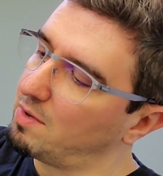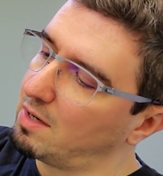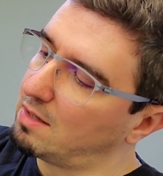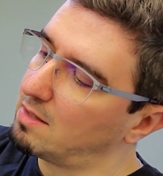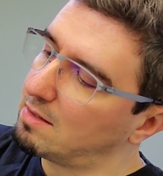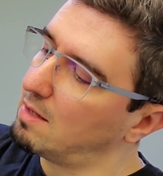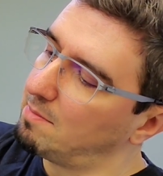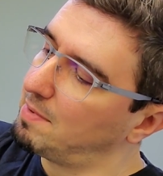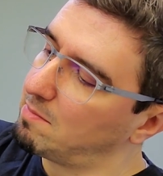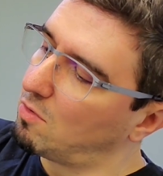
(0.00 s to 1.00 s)
need a
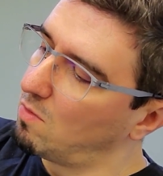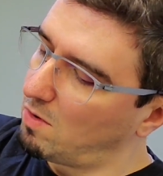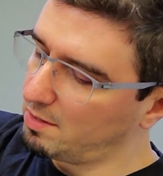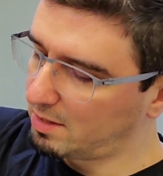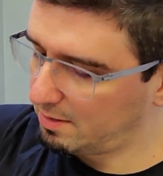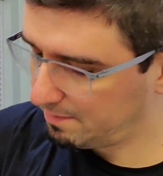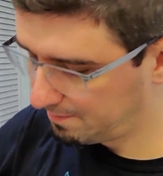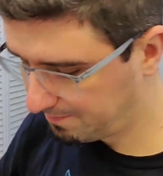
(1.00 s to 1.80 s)
bit more water.